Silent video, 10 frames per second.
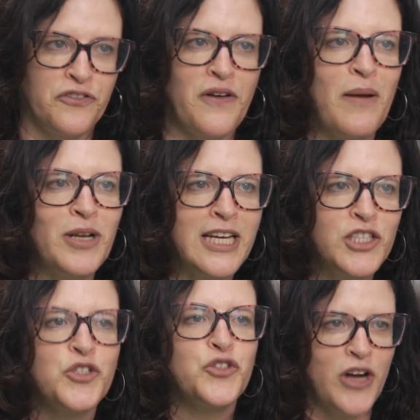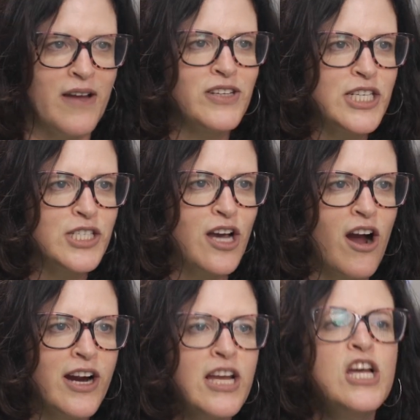family to drive in this
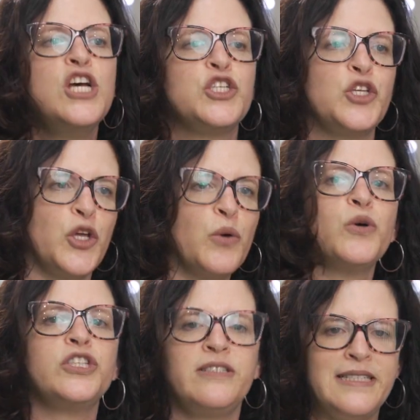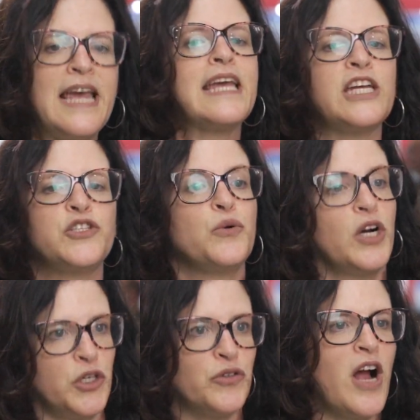car. So you would take it to a
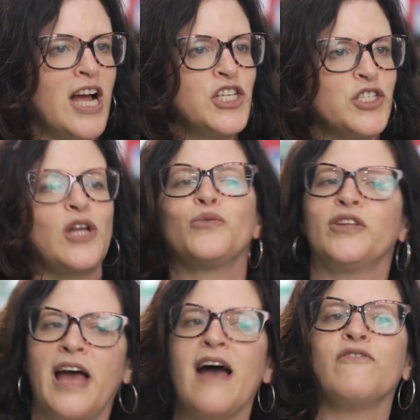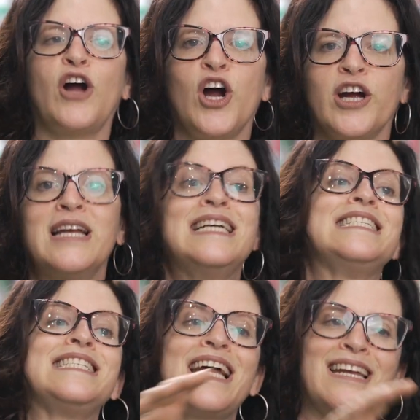garage that would have our
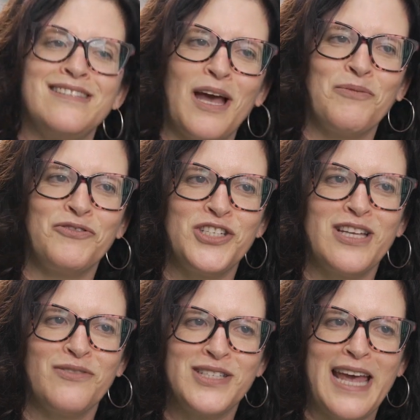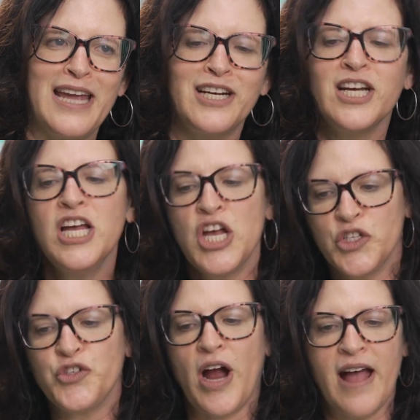second type of scanner.
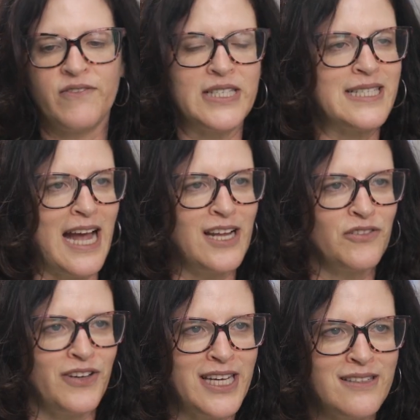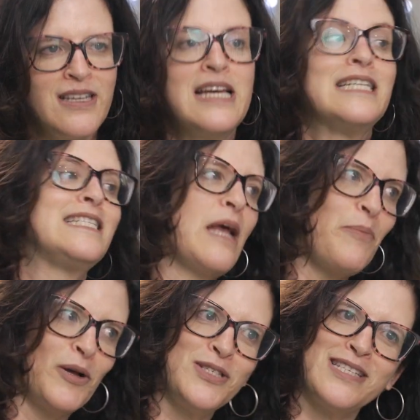drive inside of it, step
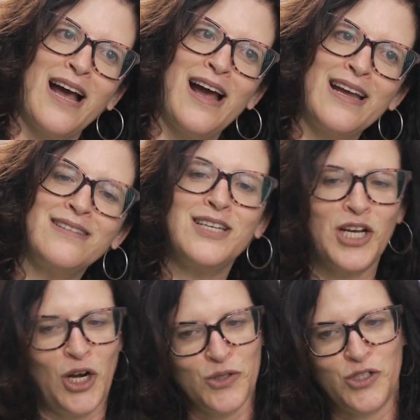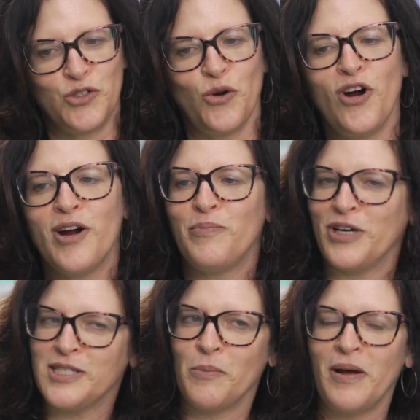outside, close the door,
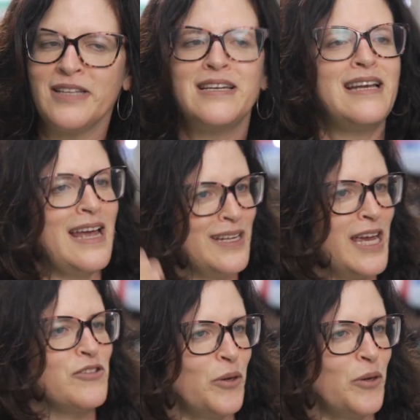press a button, and get a